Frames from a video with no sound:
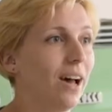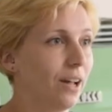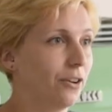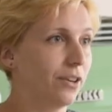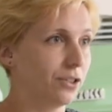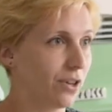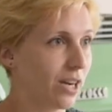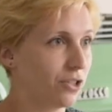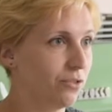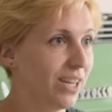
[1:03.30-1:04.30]
and our
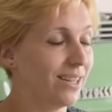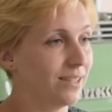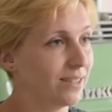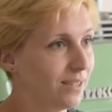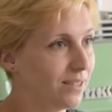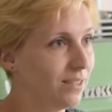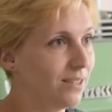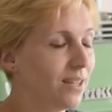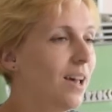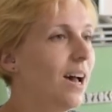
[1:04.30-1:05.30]
extraction rate
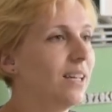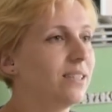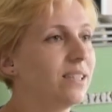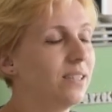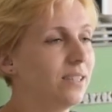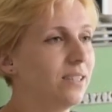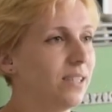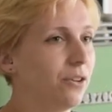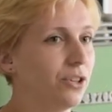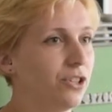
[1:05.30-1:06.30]
consistent, as this is the
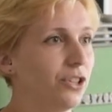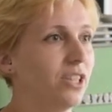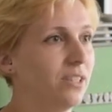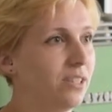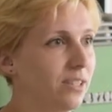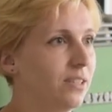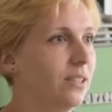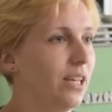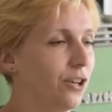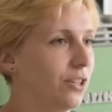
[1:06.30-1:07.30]
secret to
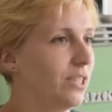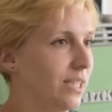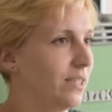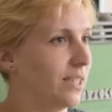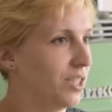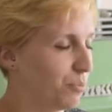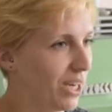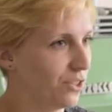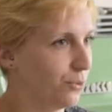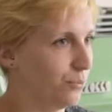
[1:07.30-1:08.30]
consistently good tasting
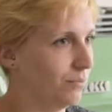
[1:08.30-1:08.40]
espresso.